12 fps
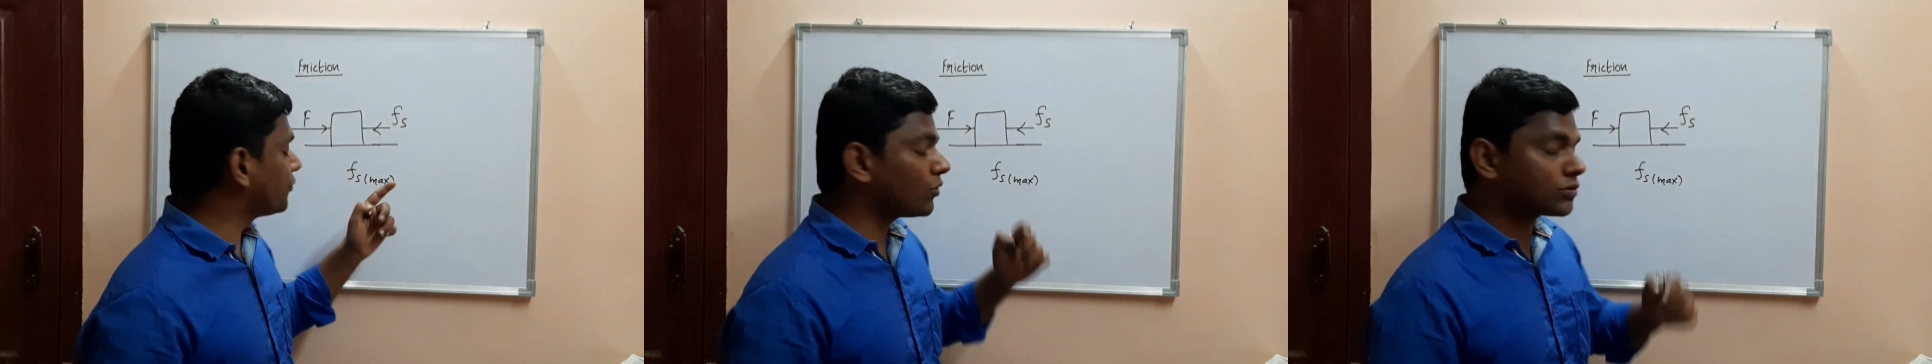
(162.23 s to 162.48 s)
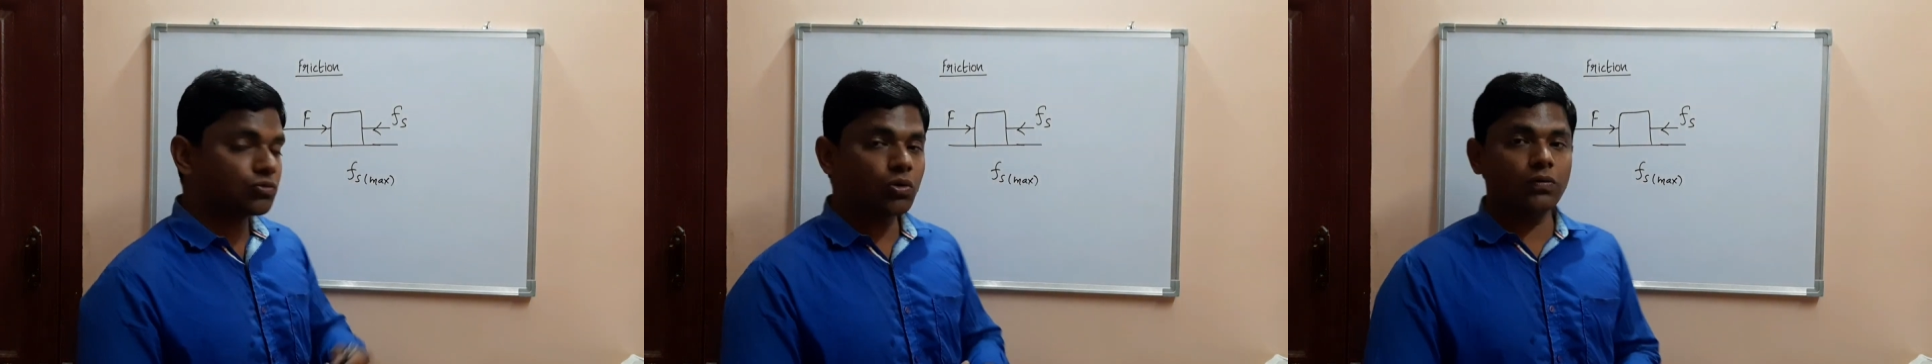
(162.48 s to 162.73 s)

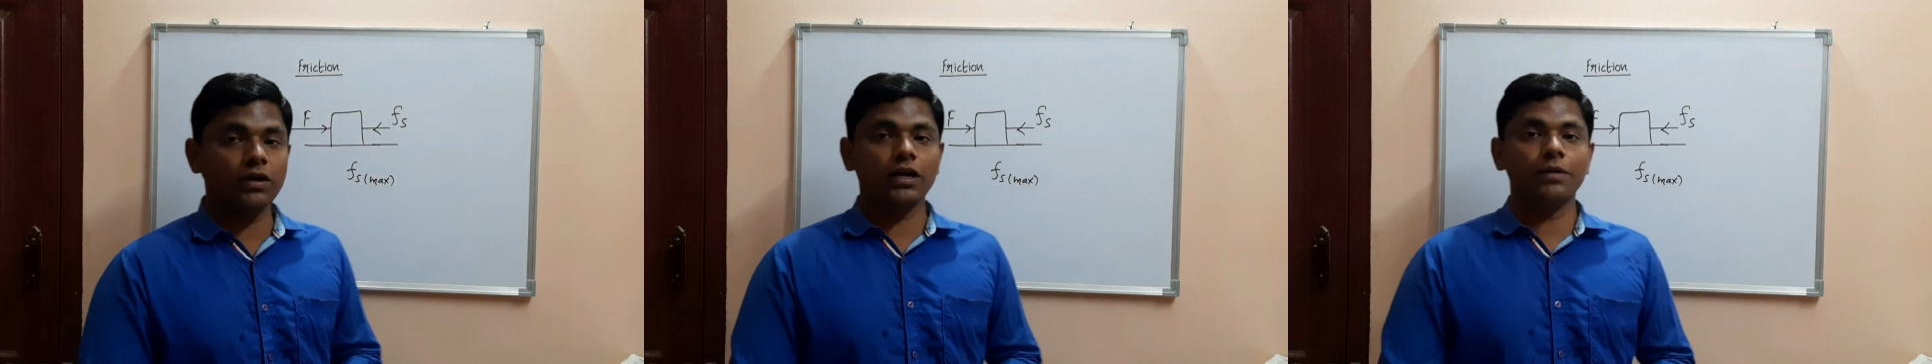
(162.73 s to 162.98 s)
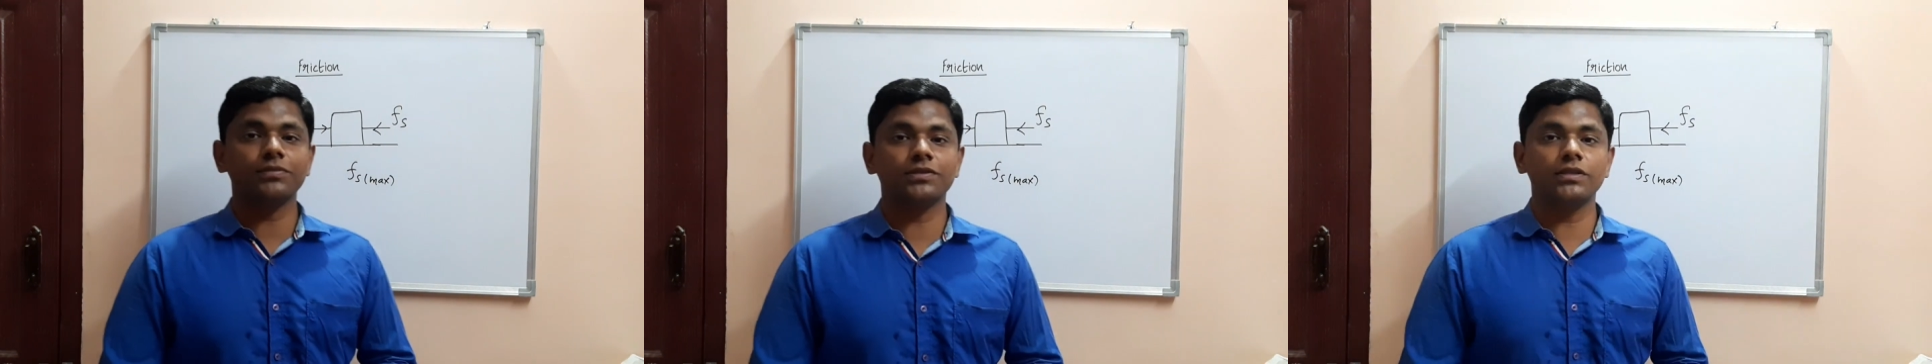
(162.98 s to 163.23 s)
force
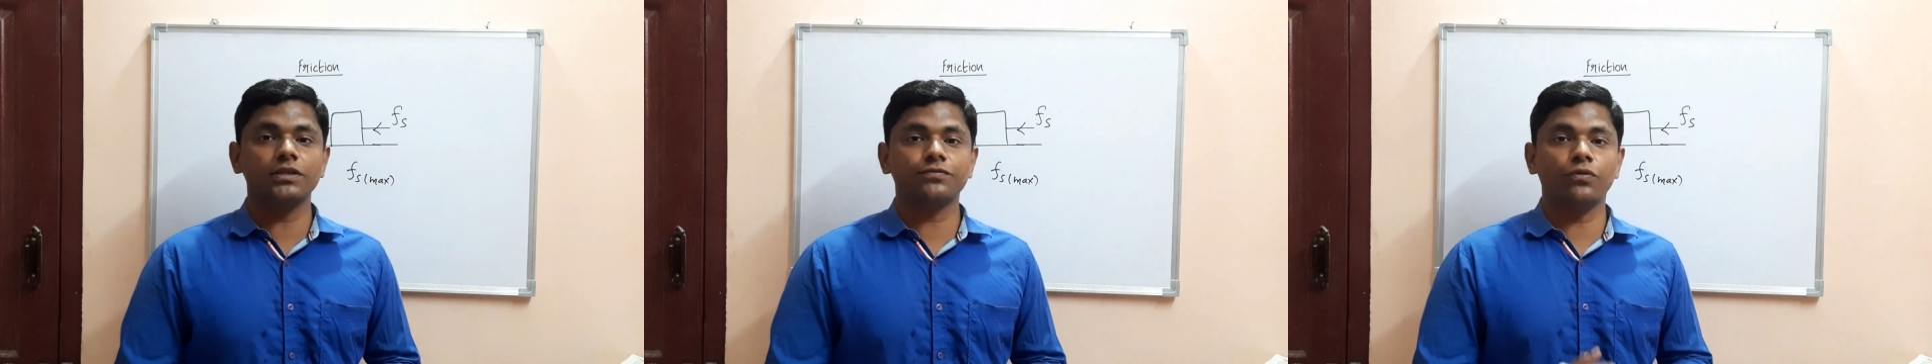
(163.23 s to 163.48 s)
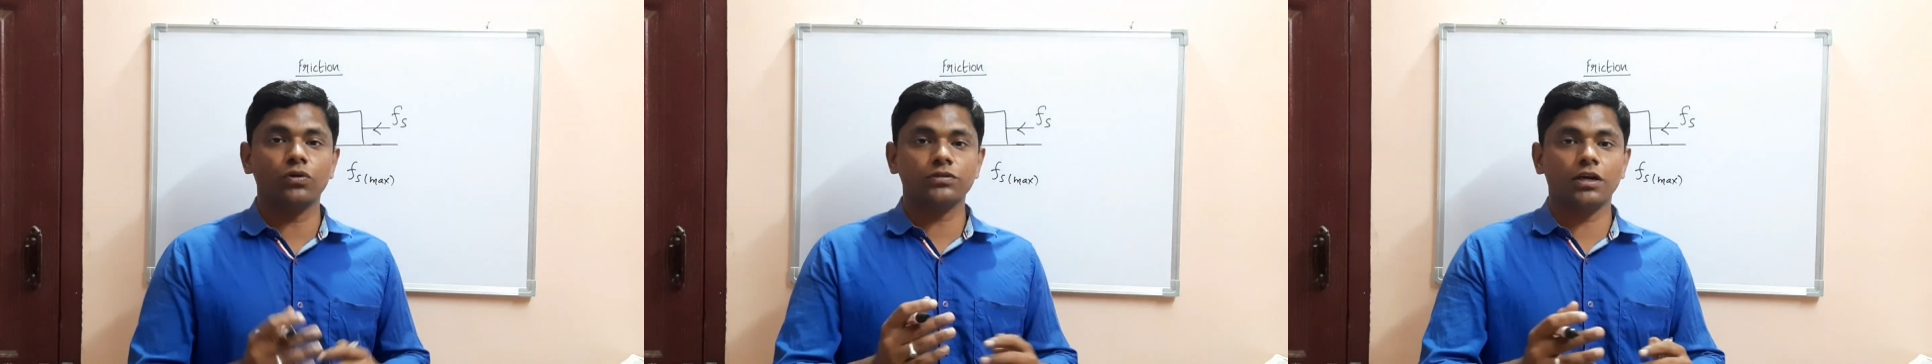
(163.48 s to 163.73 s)
overcomes this
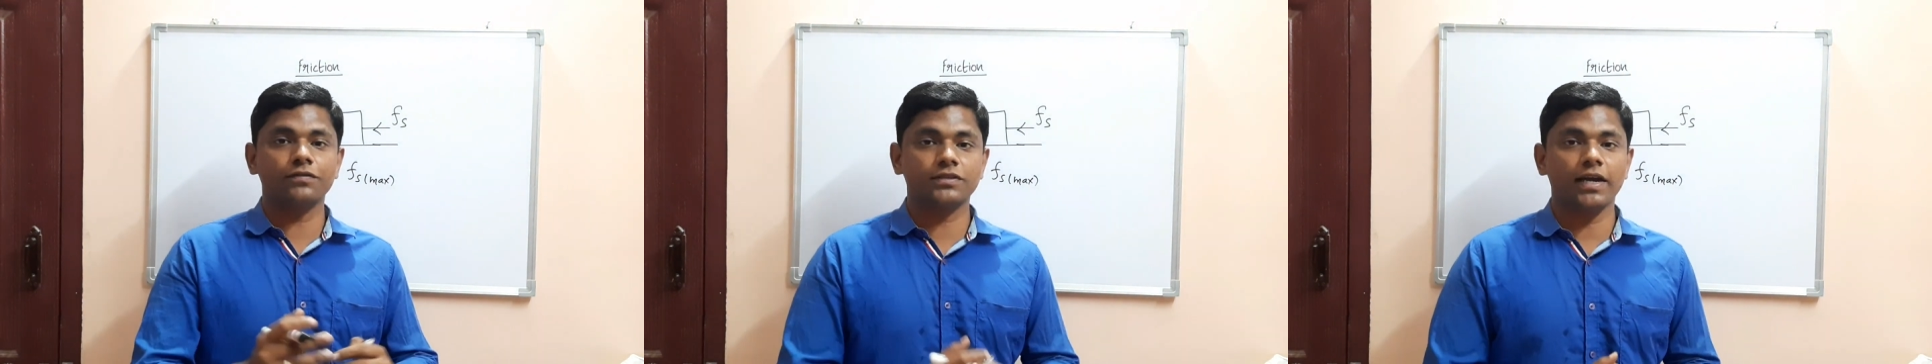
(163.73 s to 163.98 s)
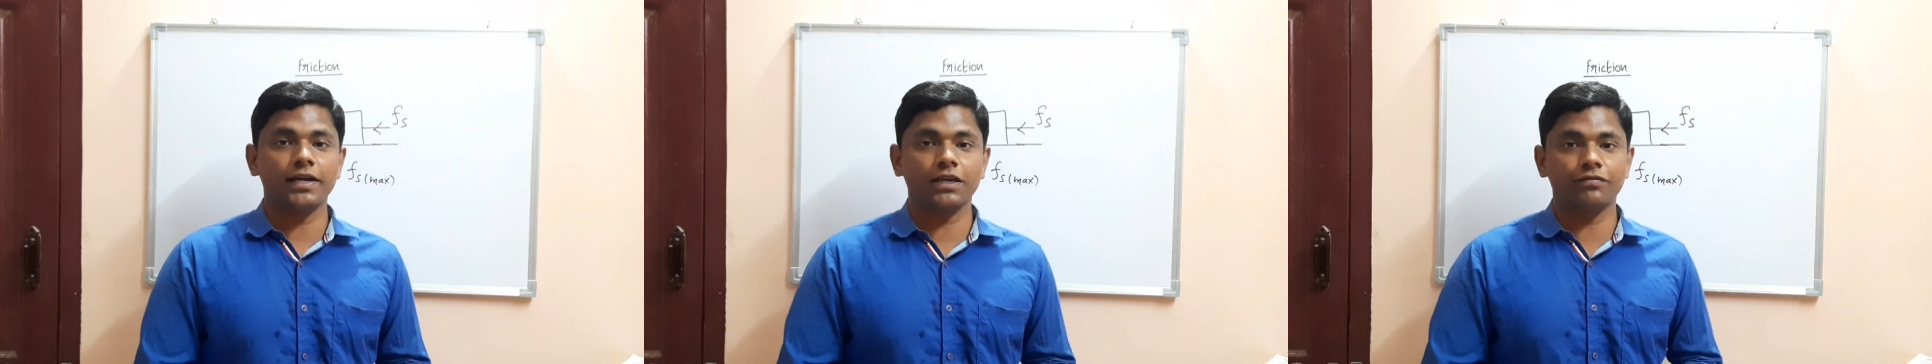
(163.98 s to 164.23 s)
force of
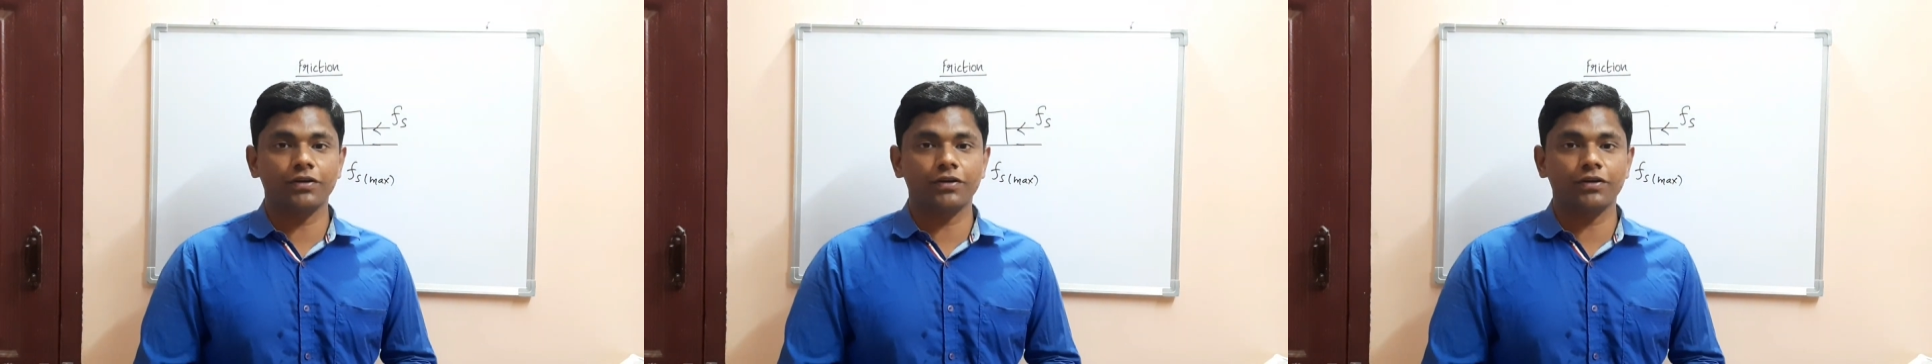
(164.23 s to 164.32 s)
static